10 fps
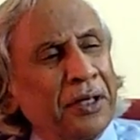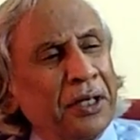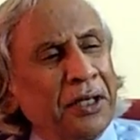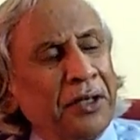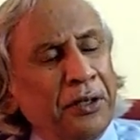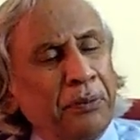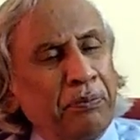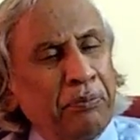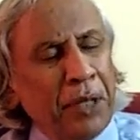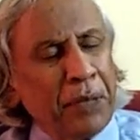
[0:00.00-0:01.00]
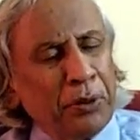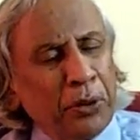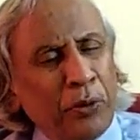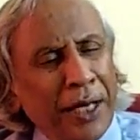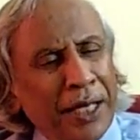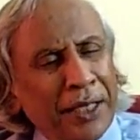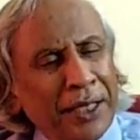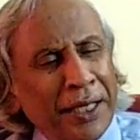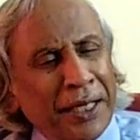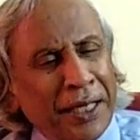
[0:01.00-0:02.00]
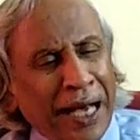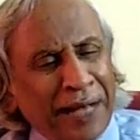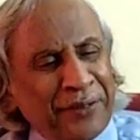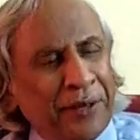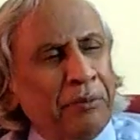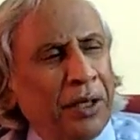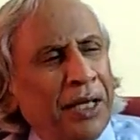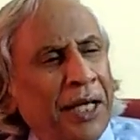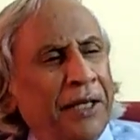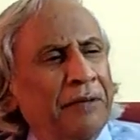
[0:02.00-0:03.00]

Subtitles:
is the people where they assemble, like